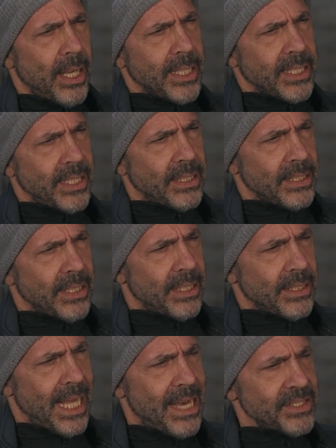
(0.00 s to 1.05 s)
it, it,
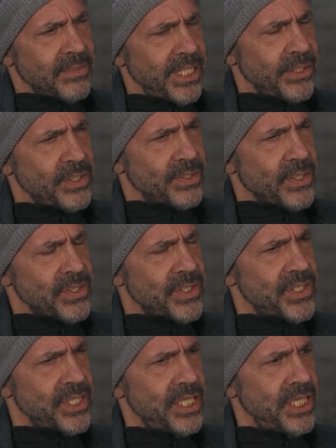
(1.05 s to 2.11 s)
allows me to, to
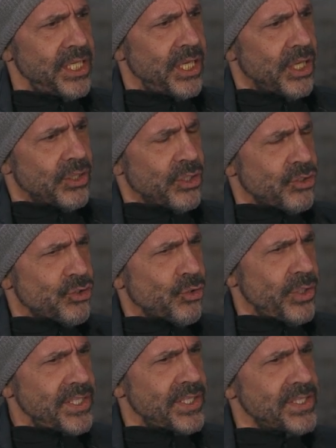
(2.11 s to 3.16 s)
see the
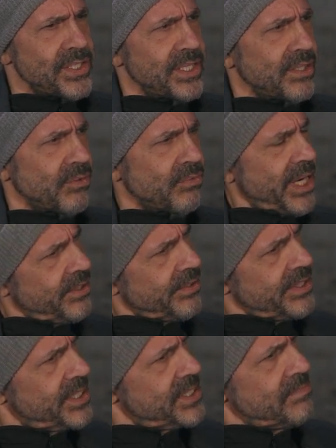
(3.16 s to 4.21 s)
choices that a
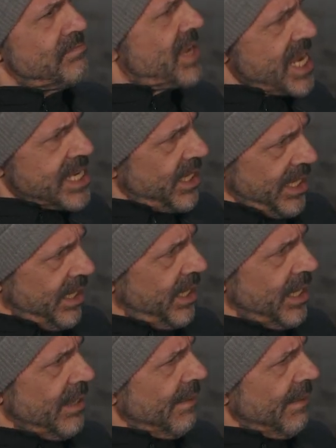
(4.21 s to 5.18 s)
writer is making